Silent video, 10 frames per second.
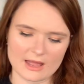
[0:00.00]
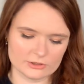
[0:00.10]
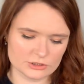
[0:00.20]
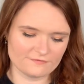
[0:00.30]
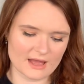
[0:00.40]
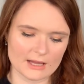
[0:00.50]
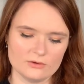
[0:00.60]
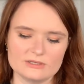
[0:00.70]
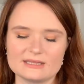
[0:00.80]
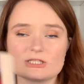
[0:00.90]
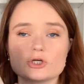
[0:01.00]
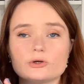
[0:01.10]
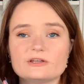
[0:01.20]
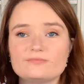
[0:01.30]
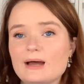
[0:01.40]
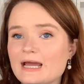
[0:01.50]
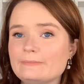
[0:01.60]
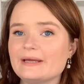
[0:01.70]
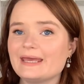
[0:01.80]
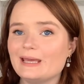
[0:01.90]
also found This Earl of Mine
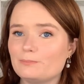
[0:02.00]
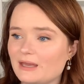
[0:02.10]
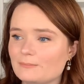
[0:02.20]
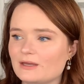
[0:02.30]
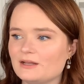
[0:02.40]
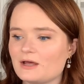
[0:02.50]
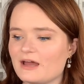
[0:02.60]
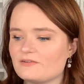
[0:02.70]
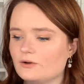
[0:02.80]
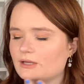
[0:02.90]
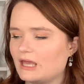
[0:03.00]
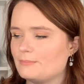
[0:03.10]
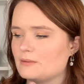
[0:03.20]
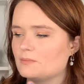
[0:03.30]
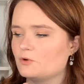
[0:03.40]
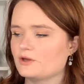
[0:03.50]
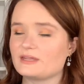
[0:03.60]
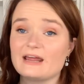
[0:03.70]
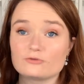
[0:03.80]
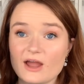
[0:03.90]
by Kate Bateman. I found a Kate Bateman book that
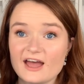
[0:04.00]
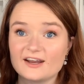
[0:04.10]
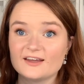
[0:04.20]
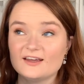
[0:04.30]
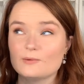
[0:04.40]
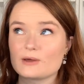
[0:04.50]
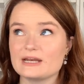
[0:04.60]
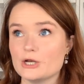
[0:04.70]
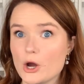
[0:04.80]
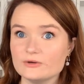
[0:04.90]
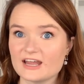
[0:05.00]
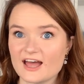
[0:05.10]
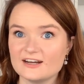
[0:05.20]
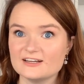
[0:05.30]
I've read, but I didn't own yet.